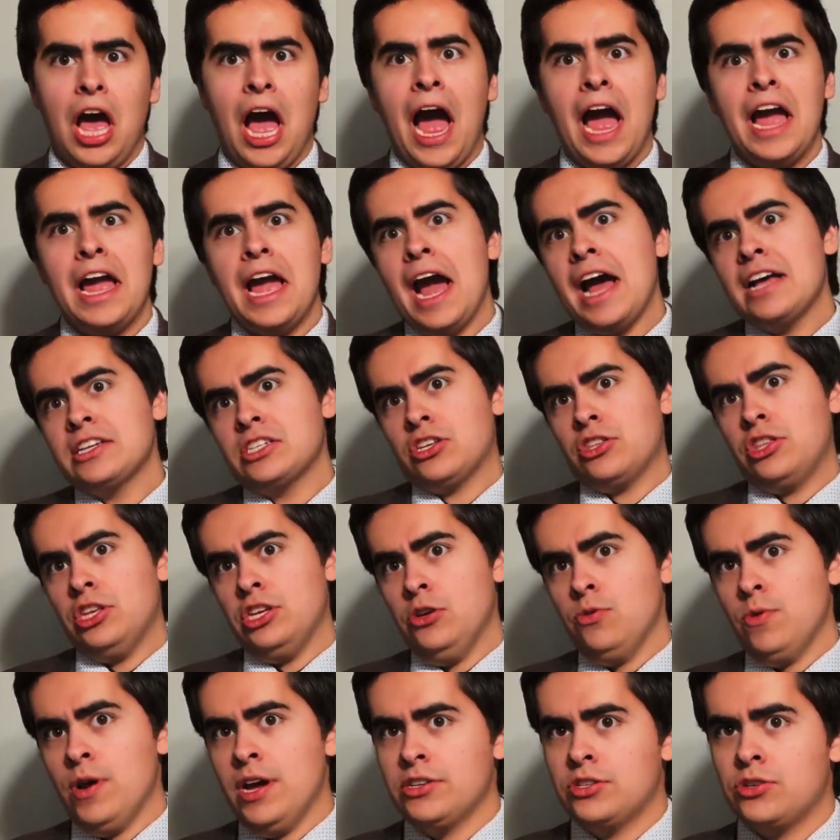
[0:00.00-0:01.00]
I ask that
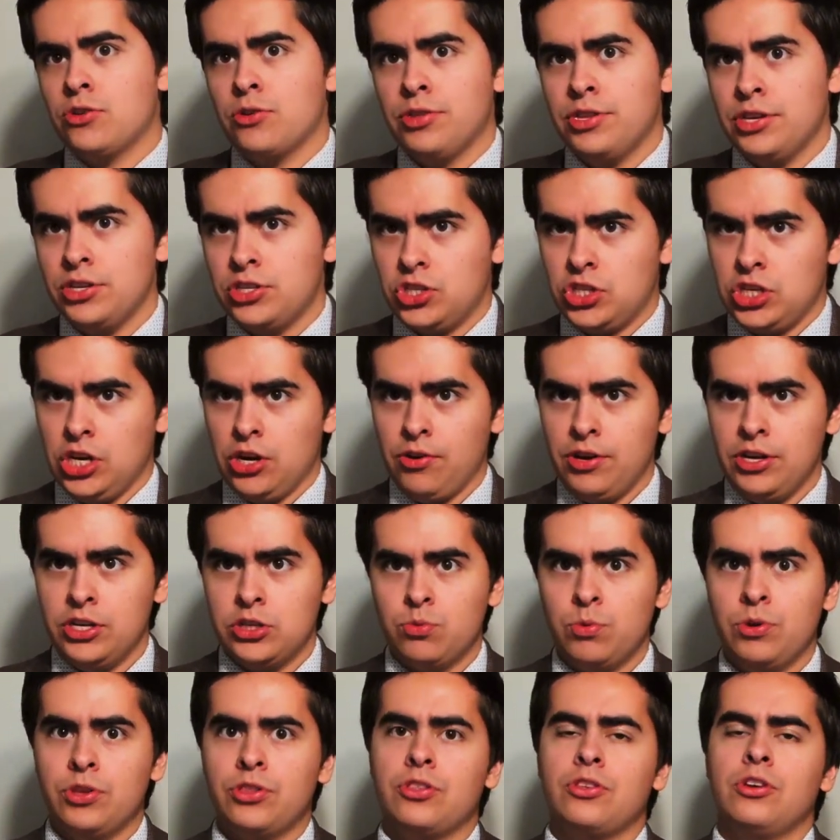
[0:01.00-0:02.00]
you enter this
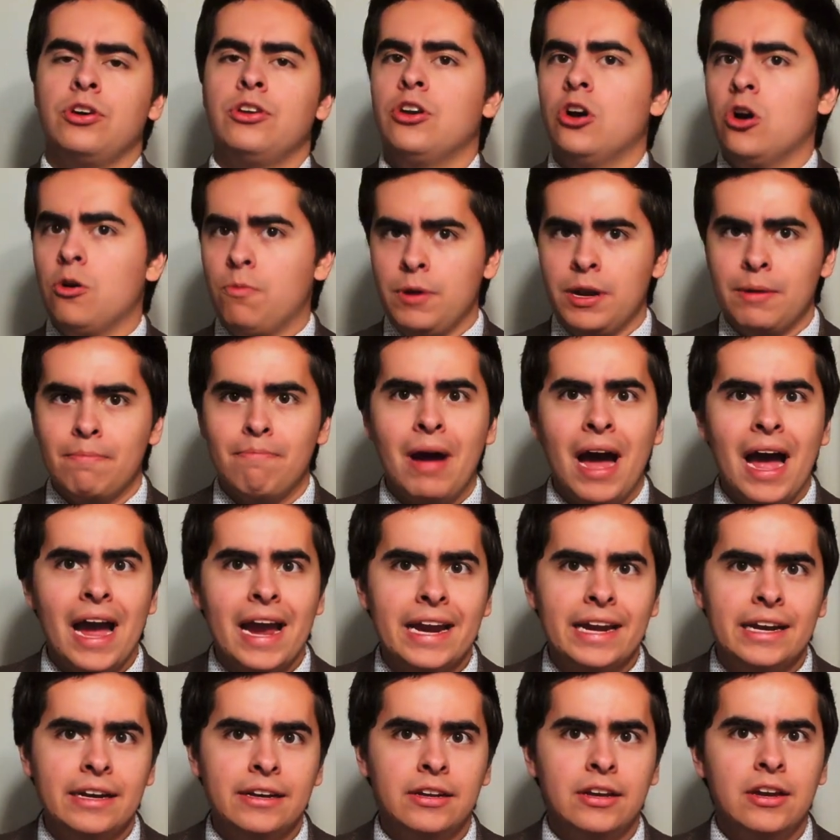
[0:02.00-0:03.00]
series with an open
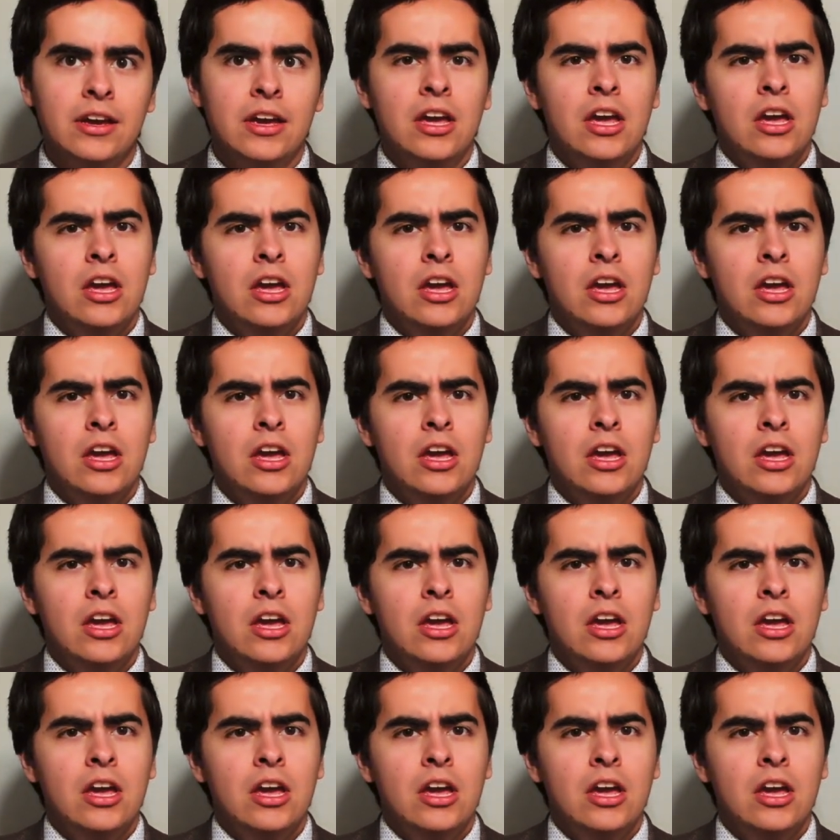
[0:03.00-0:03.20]
mind.